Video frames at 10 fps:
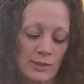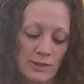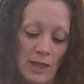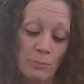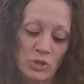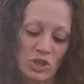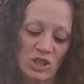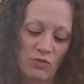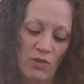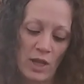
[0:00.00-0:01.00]
steps
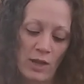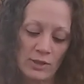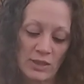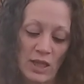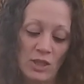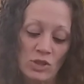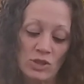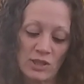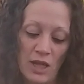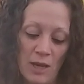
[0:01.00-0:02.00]
just fell out. Take
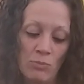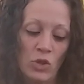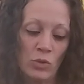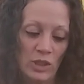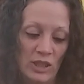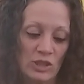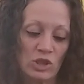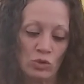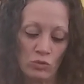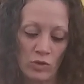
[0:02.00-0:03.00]
your time, no need
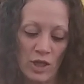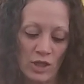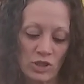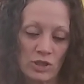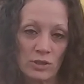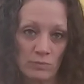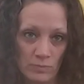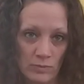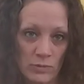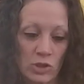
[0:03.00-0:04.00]
to rush.
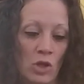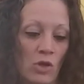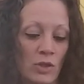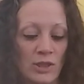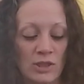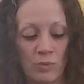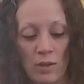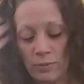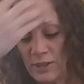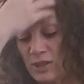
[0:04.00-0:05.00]
So it's
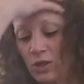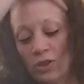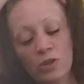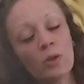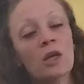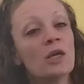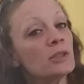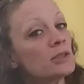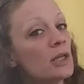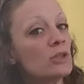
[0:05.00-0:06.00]
probably telling you
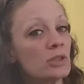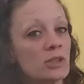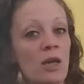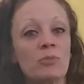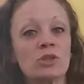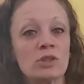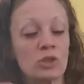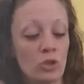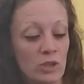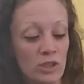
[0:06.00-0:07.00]
to take your time. There's
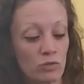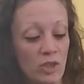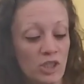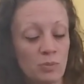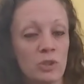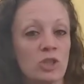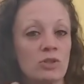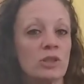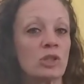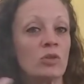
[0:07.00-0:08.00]
no need to rush because you
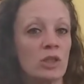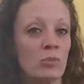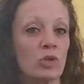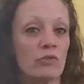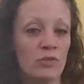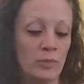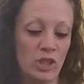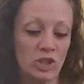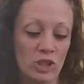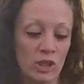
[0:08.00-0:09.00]
still need more
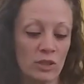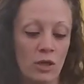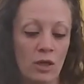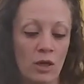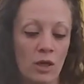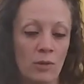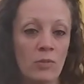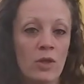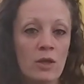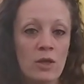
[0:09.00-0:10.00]
information um,
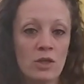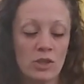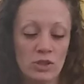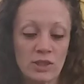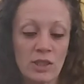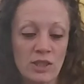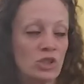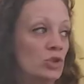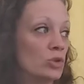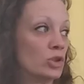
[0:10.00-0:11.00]
to get
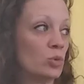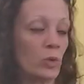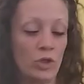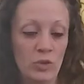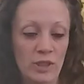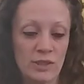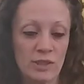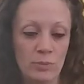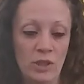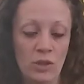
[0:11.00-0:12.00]
you to where you need
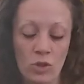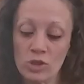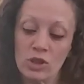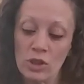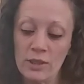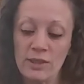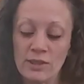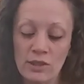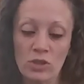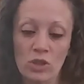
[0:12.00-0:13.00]
to be or to at
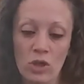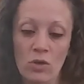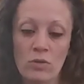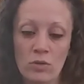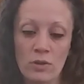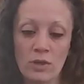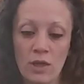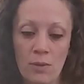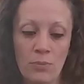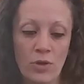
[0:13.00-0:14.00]
least, you know,
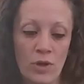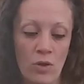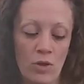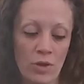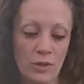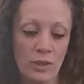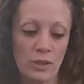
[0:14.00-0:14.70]
get put on.